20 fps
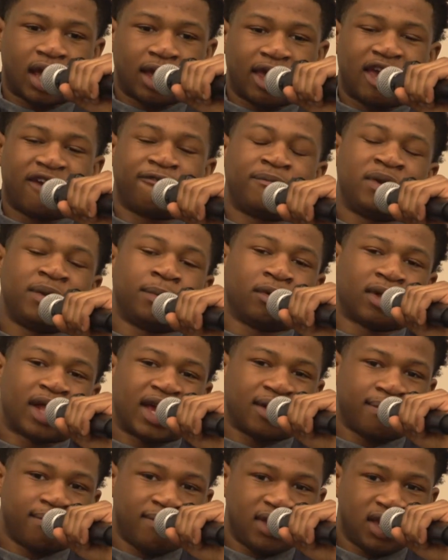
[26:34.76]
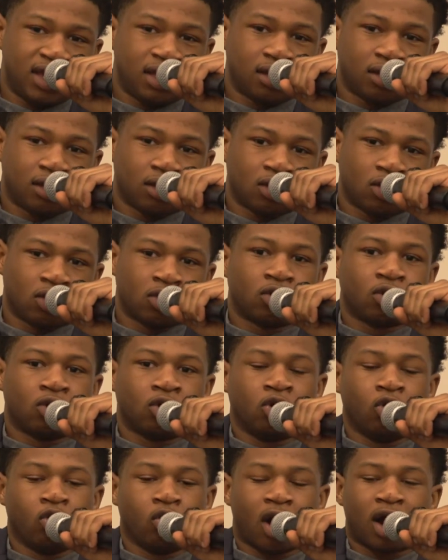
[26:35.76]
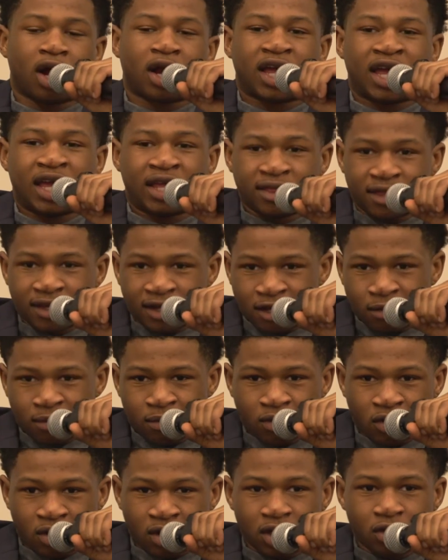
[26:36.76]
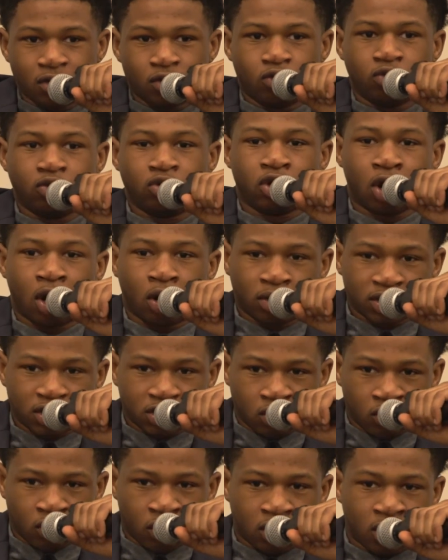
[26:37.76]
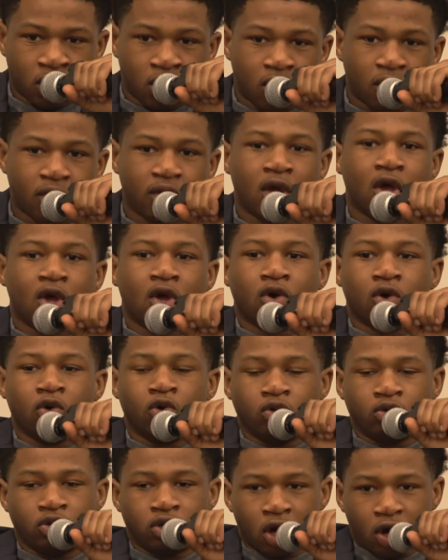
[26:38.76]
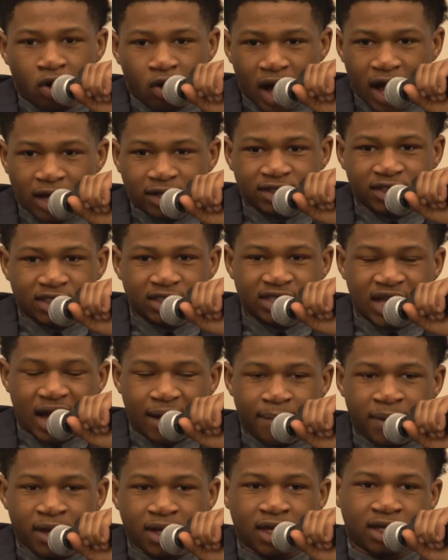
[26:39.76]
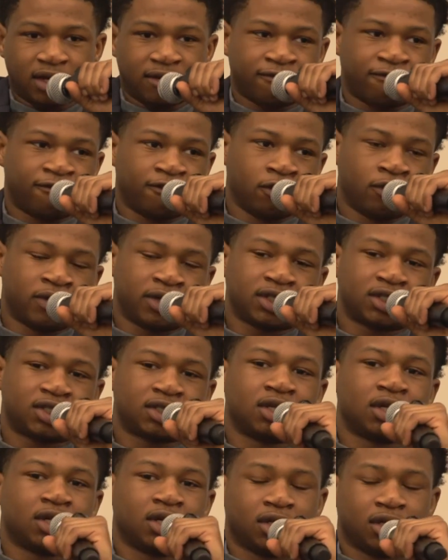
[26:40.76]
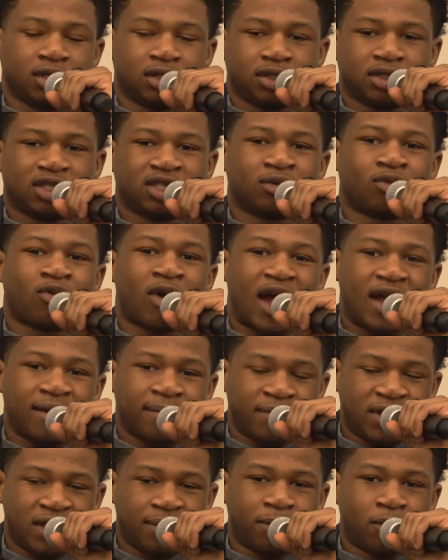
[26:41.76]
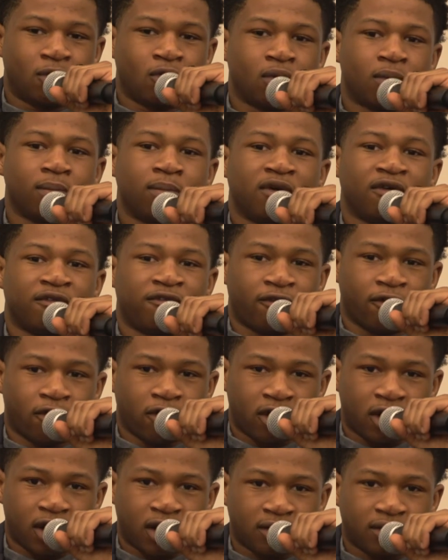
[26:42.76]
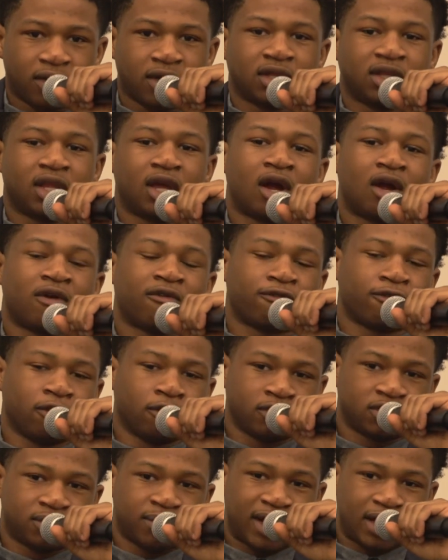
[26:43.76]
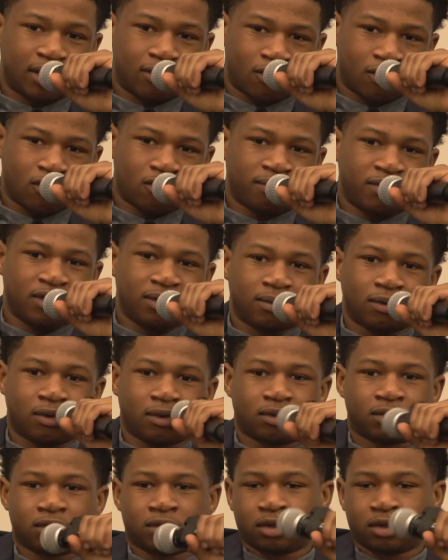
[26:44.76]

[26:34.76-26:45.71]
if people like me, who are in the community, who know what's going on, who know how to stop it, can influence the right people before they are influenced by the wrong people.